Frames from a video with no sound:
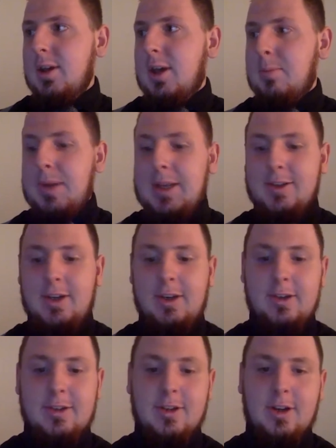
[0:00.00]
a blessing in
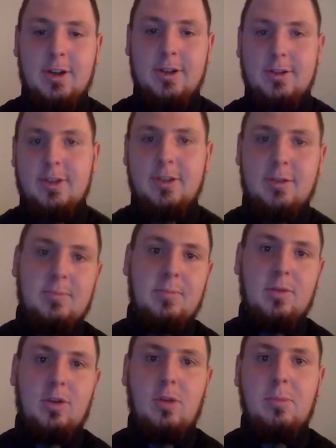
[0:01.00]
disguise, this
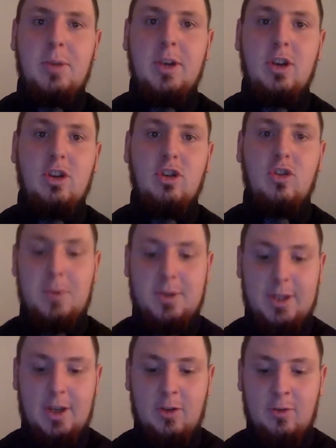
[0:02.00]
company, not just for
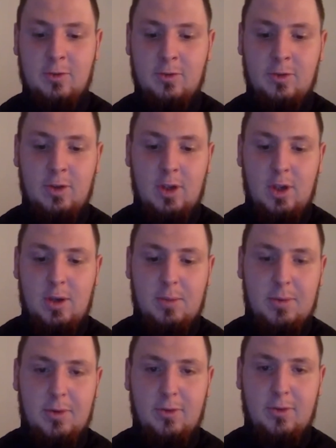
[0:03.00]
myself,
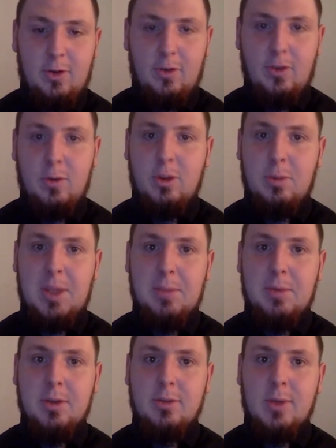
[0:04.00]
but for a few other
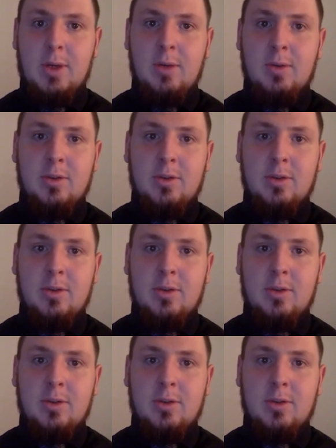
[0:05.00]
people as well.